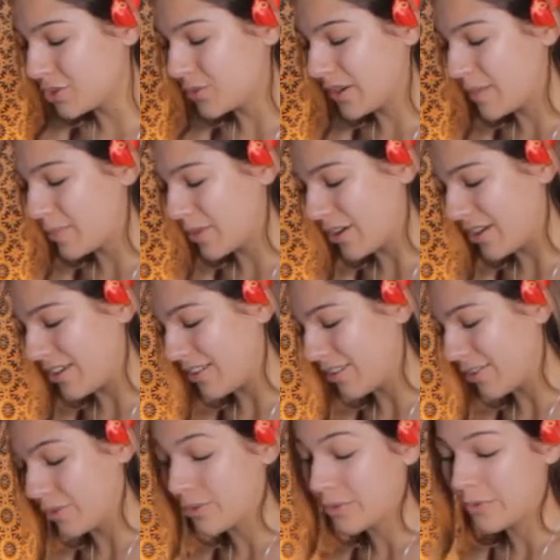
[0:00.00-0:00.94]
Dreamer,
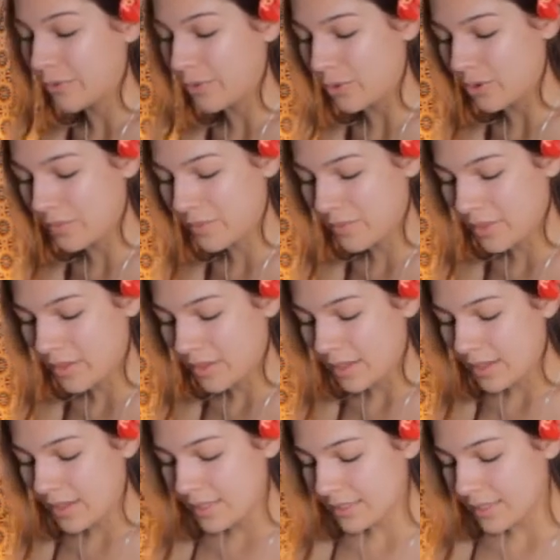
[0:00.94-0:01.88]
or the Fool.
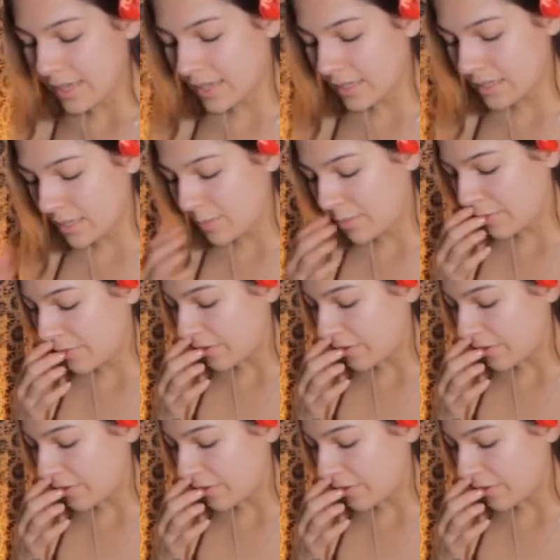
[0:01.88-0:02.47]
Take a leap of